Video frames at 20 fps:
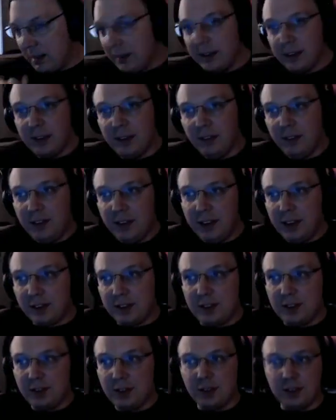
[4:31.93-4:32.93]
I think it's
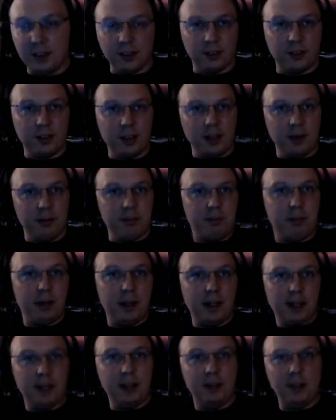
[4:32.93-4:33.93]
using the right
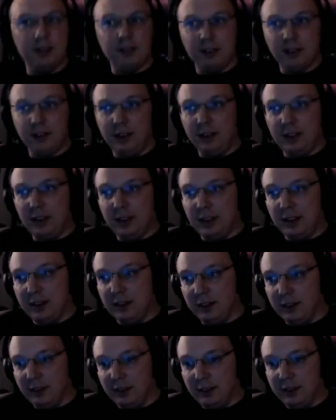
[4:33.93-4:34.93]
color.
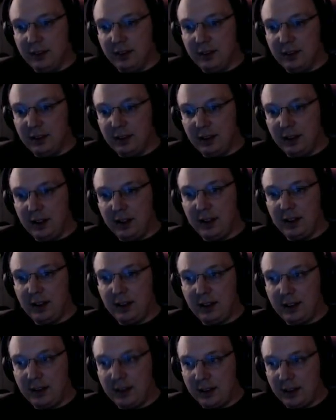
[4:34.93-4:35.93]
I
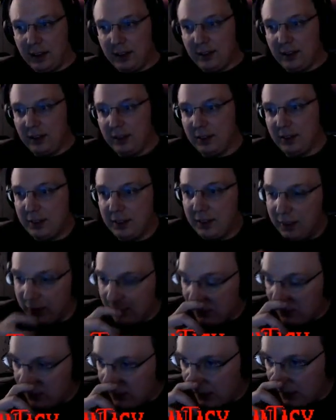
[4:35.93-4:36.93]
guess I just did
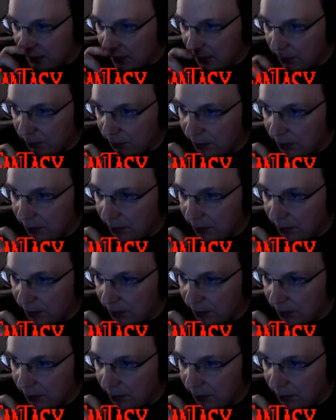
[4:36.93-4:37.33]
so that.